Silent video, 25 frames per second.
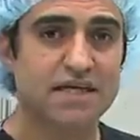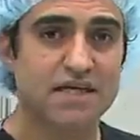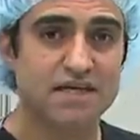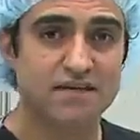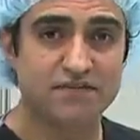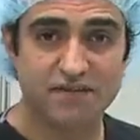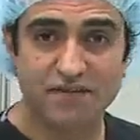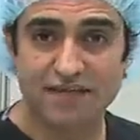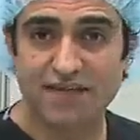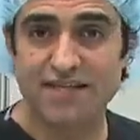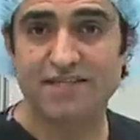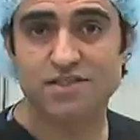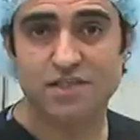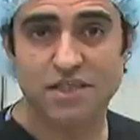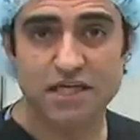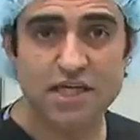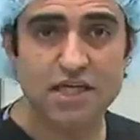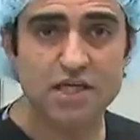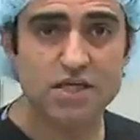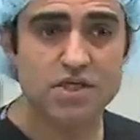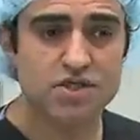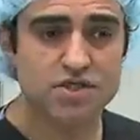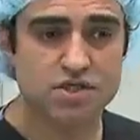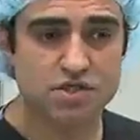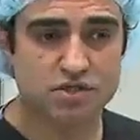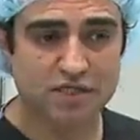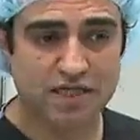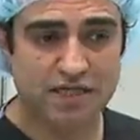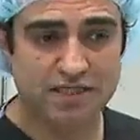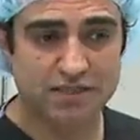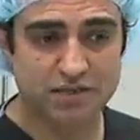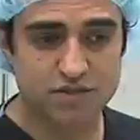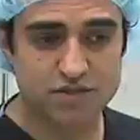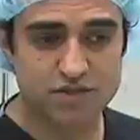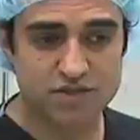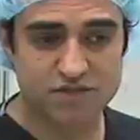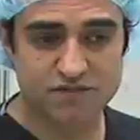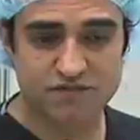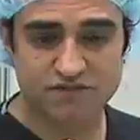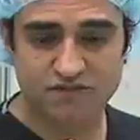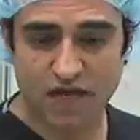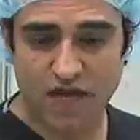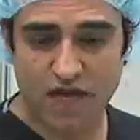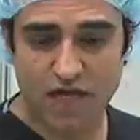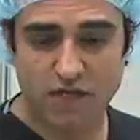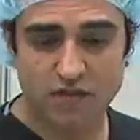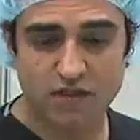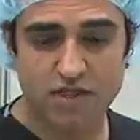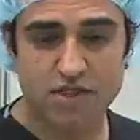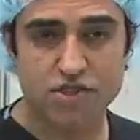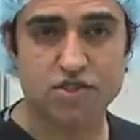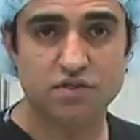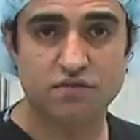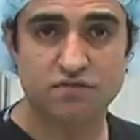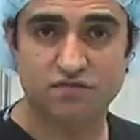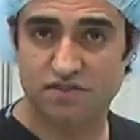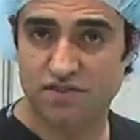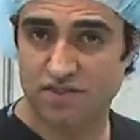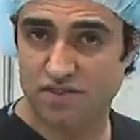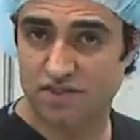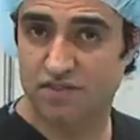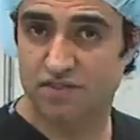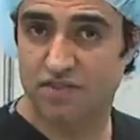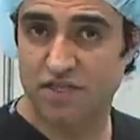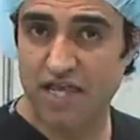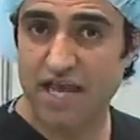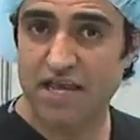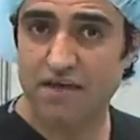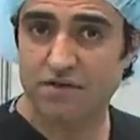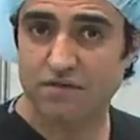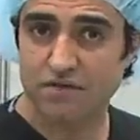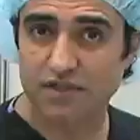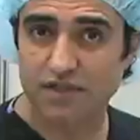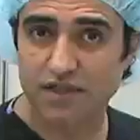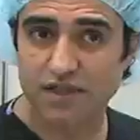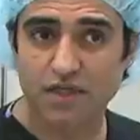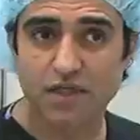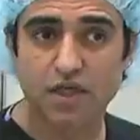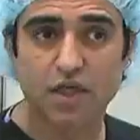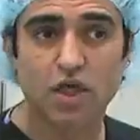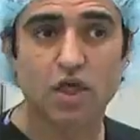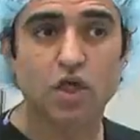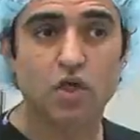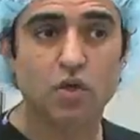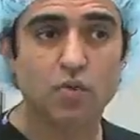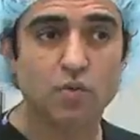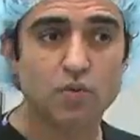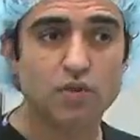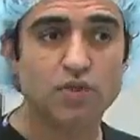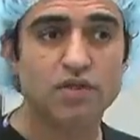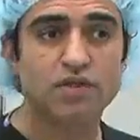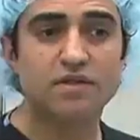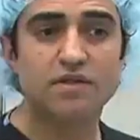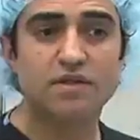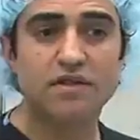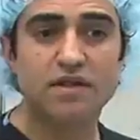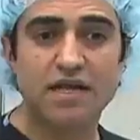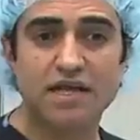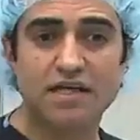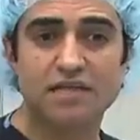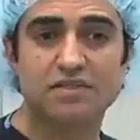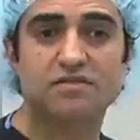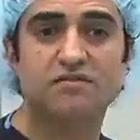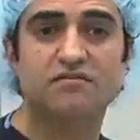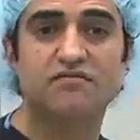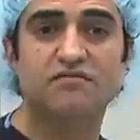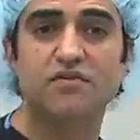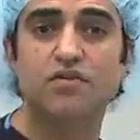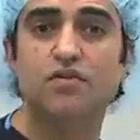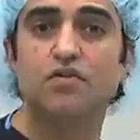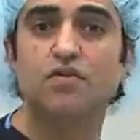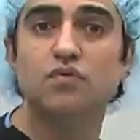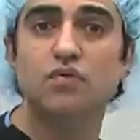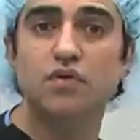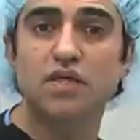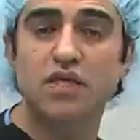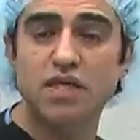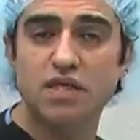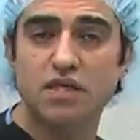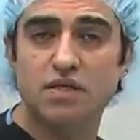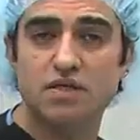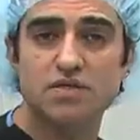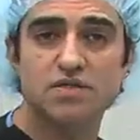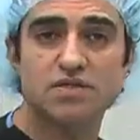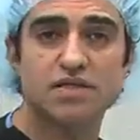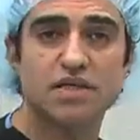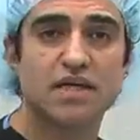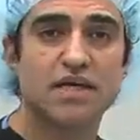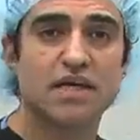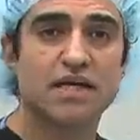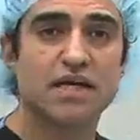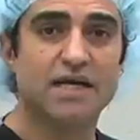If it gets injured and there's a violation of its integrity, within the next few years,